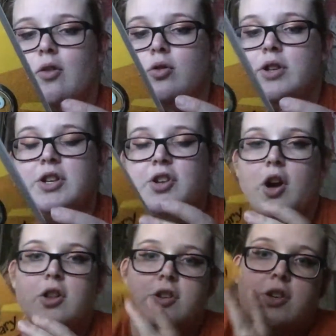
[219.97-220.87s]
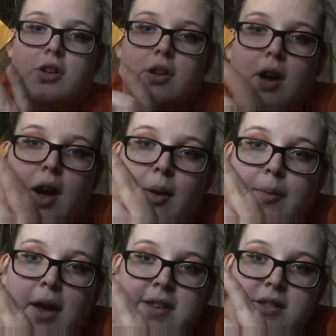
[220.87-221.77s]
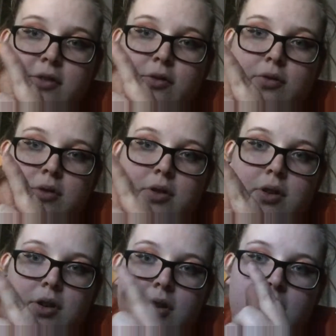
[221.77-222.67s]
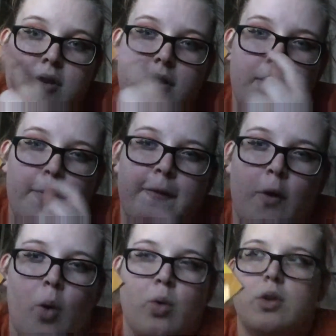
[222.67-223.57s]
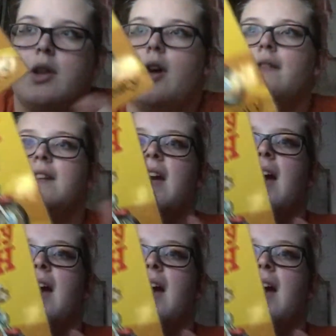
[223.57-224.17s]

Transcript: only $1. It has little fold on the